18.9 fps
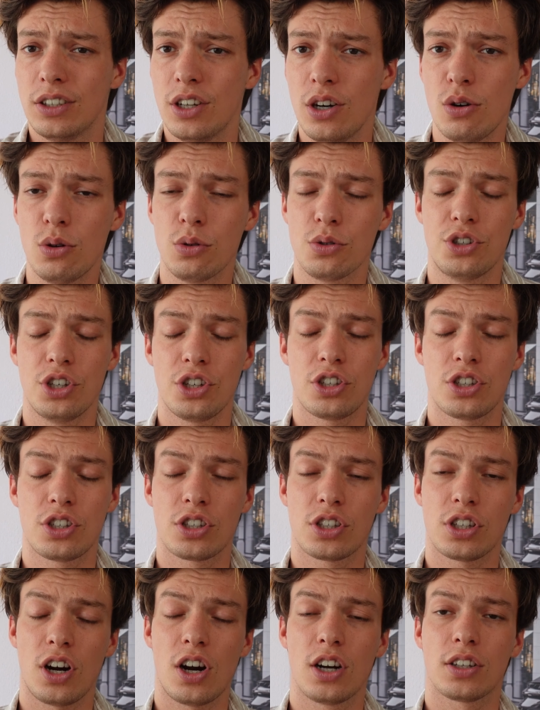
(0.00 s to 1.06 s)
No, just
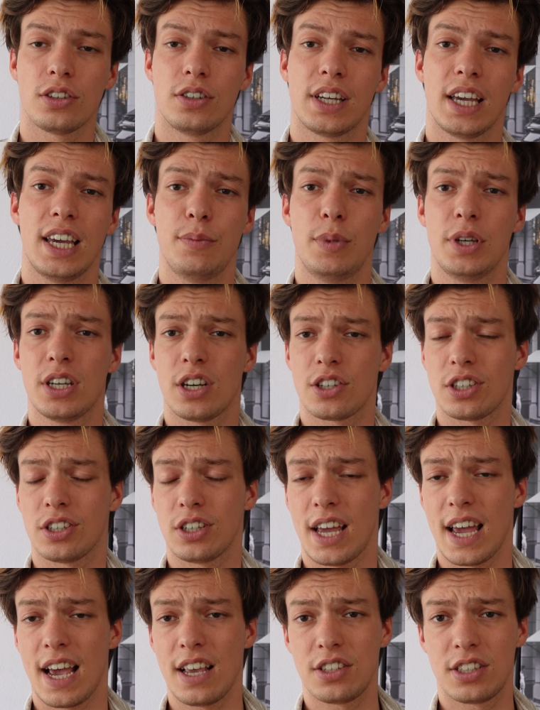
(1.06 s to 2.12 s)
start, okay? Because
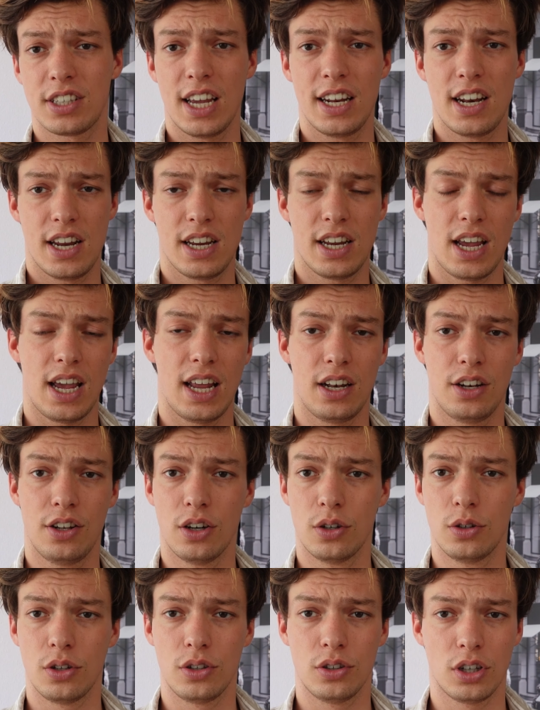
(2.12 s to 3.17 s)
hesitating and
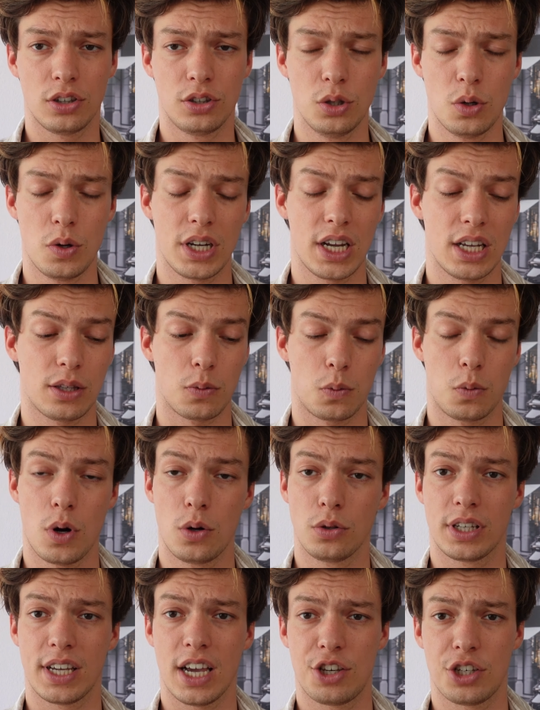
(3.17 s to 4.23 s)
not doing it
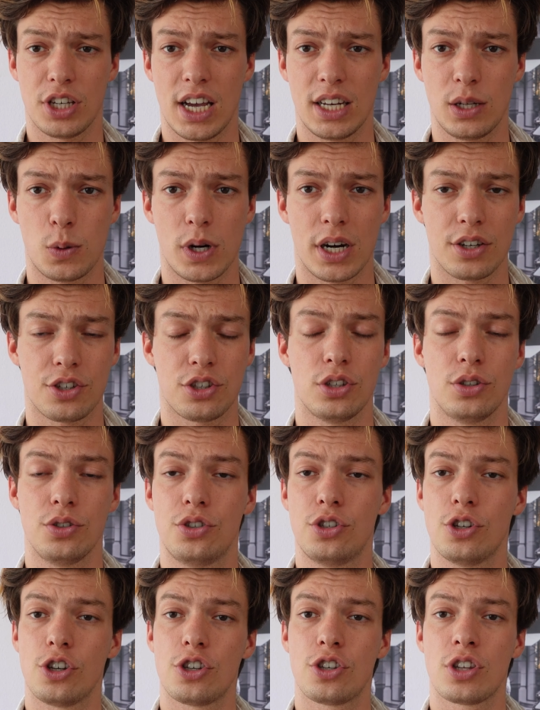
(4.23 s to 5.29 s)
won't get you anywhere. So
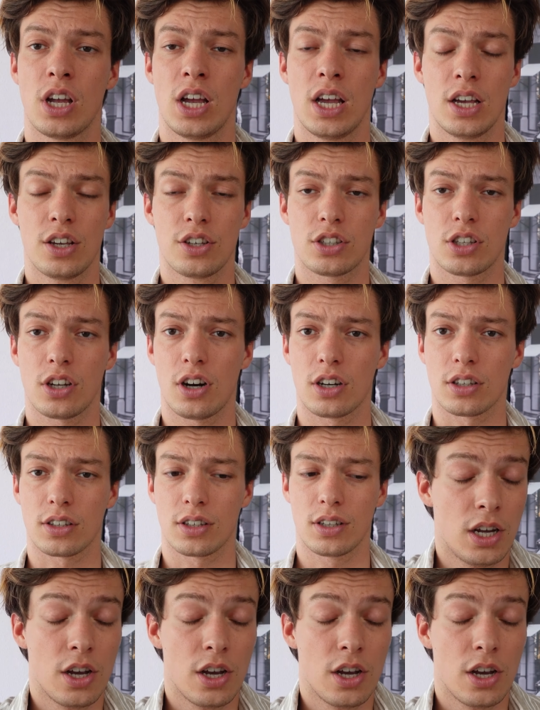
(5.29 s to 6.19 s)
just start.